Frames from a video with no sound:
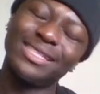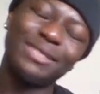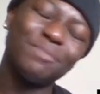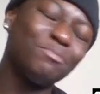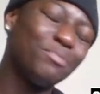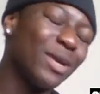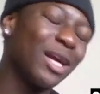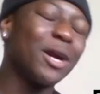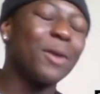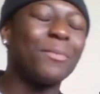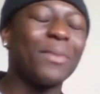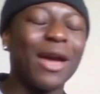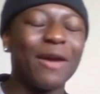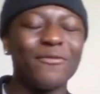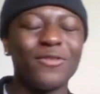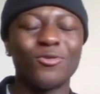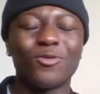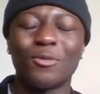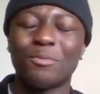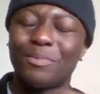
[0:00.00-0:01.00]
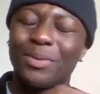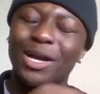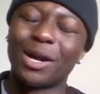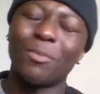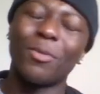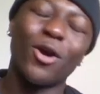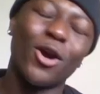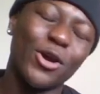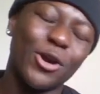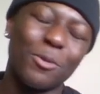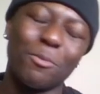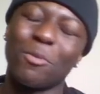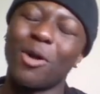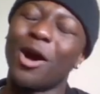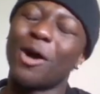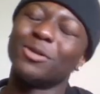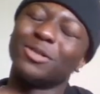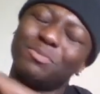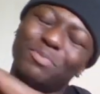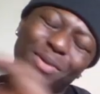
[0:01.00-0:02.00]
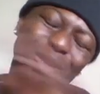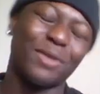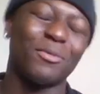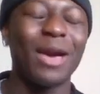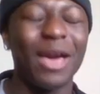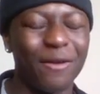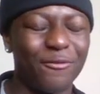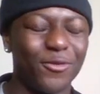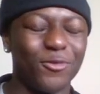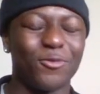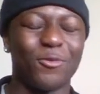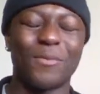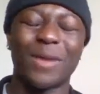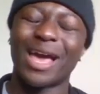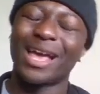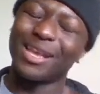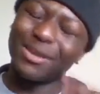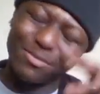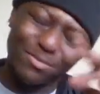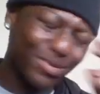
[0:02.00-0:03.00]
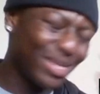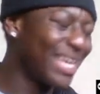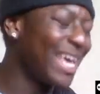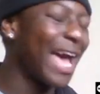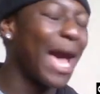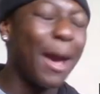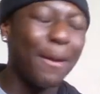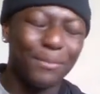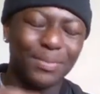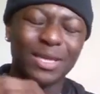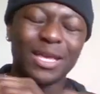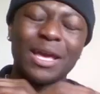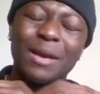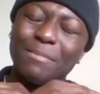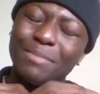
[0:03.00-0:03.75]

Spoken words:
Big up everyone. Big up all your moms. Big up everyone, man. Be happy.